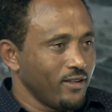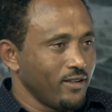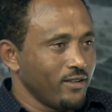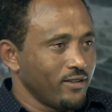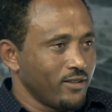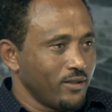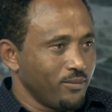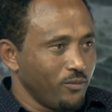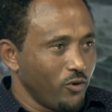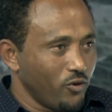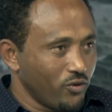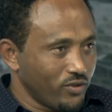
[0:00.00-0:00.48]

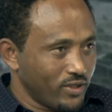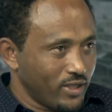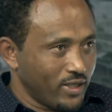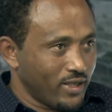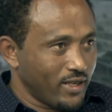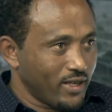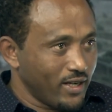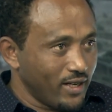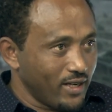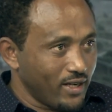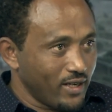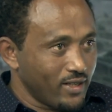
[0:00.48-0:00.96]
The more the
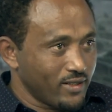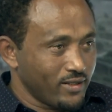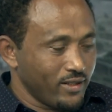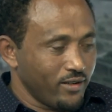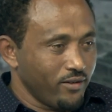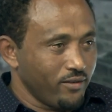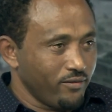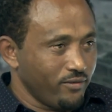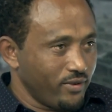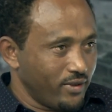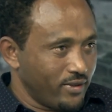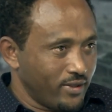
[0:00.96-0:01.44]
greener
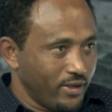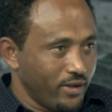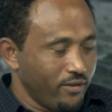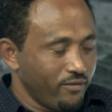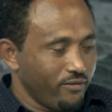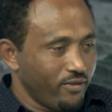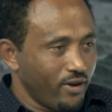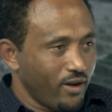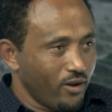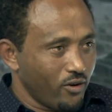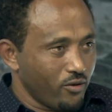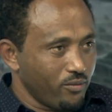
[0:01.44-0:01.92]
the
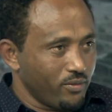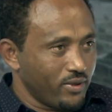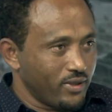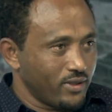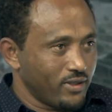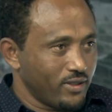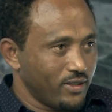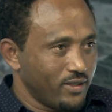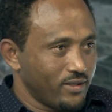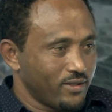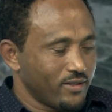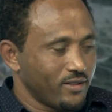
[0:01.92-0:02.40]

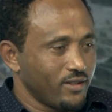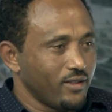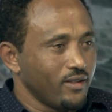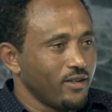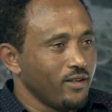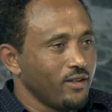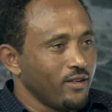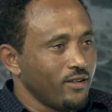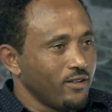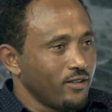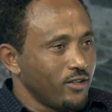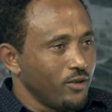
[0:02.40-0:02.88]
environment is,
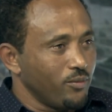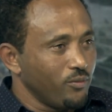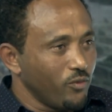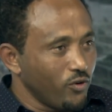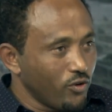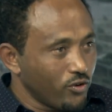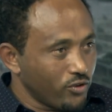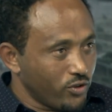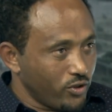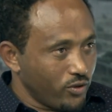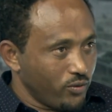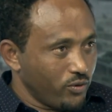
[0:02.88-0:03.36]
the
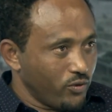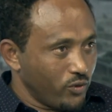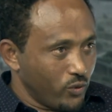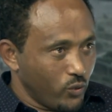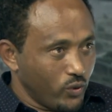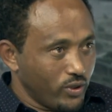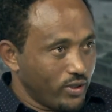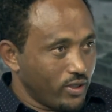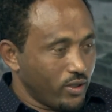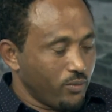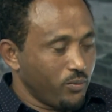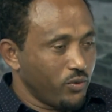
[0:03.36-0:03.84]
more the
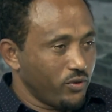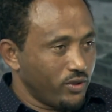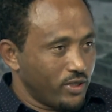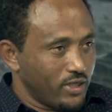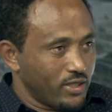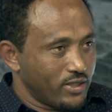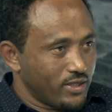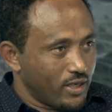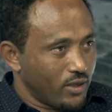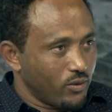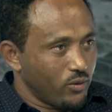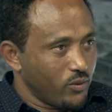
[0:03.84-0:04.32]
water
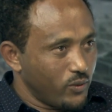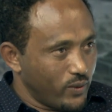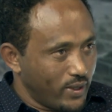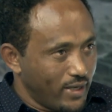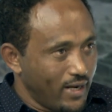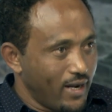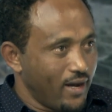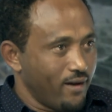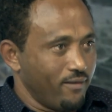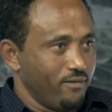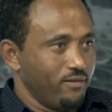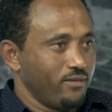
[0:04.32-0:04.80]
potential we will
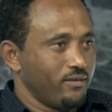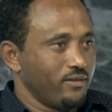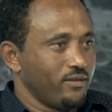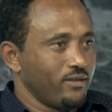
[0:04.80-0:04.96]
have.